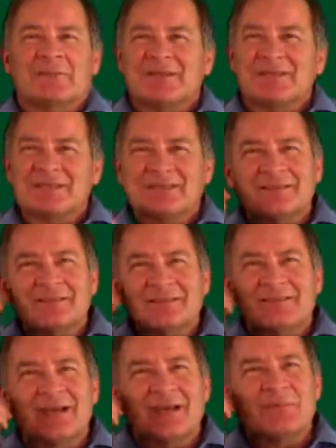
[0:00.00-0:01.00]
But it takes a
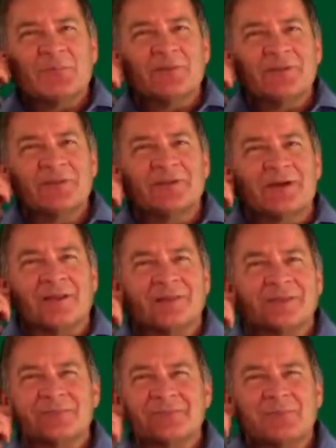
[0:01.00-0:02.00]
little time to put it
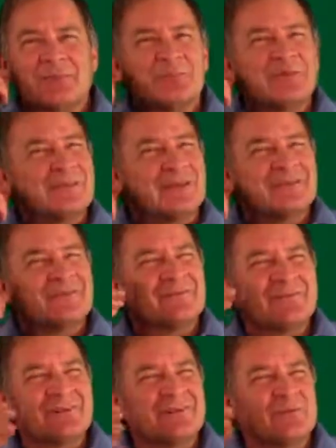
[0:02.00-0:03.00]
on, and some people kind
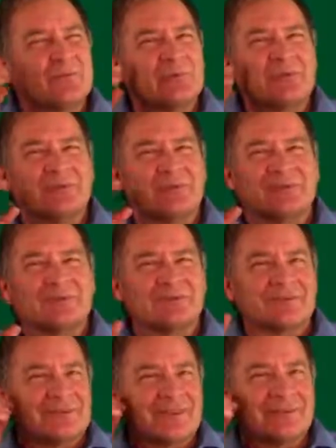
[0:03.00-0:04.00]
of find it weird.
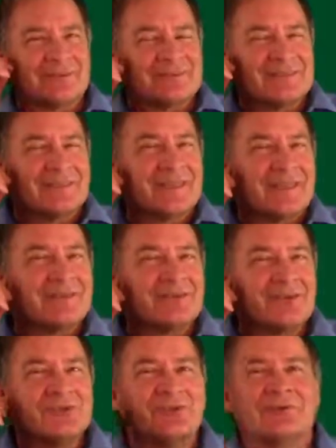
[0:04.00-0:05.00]
You got this thing hanging
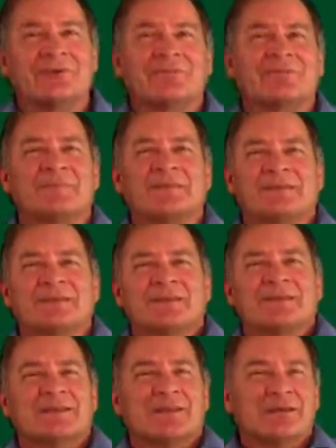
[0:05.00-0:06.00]
on your ear.
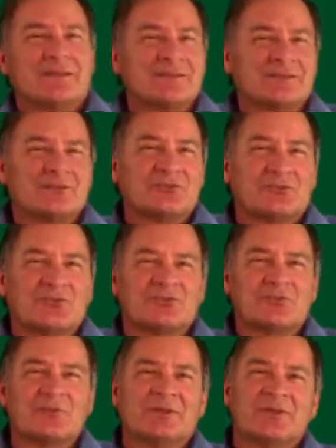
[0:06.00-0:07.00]
Now, another
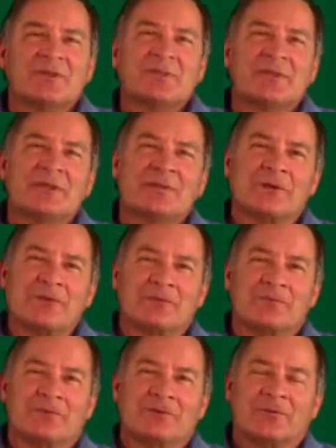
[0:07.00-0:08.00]
choice would be a lapel
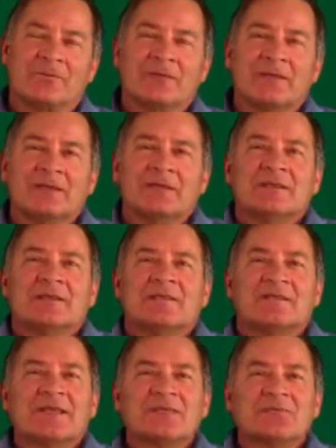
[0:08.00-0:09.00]
microphone.
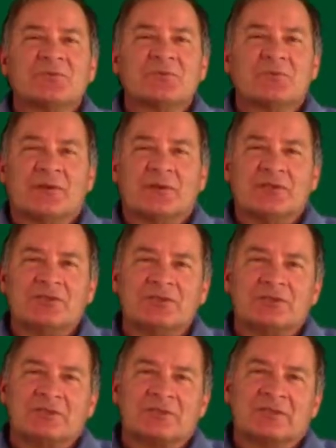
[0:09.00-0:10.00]
If that's what you want to
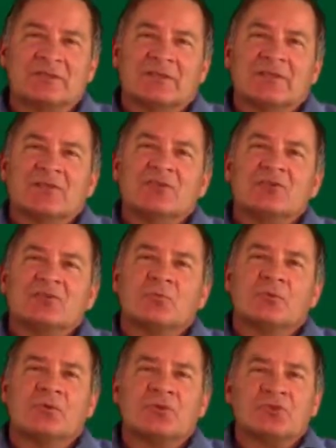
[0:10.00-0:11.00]
use, you should
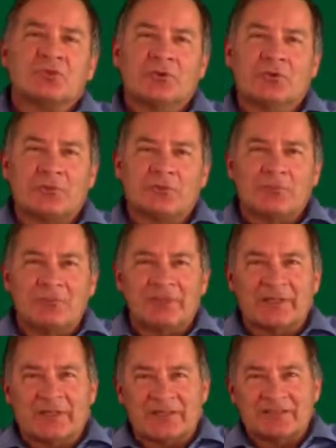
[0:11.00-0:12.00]
wear a shirt or a
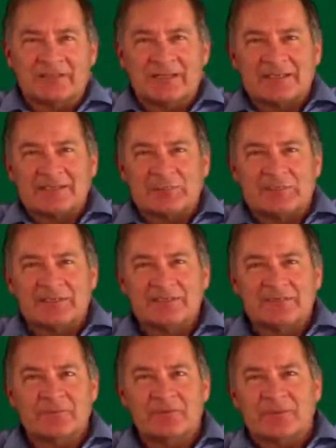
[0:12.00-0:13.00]
blouse that has a
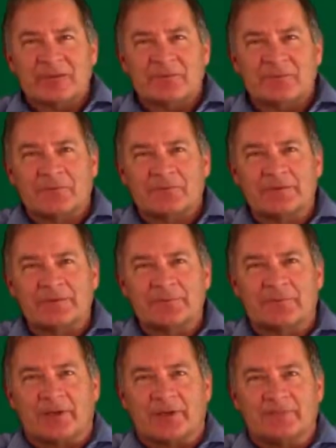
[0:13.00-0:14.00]
place for the microphone to
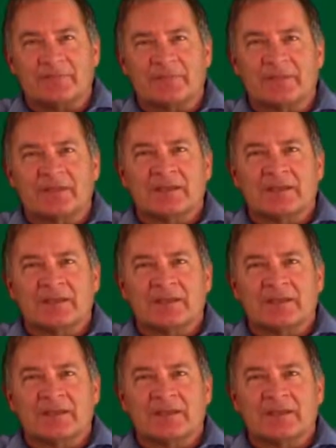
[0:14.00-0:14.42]
clip on,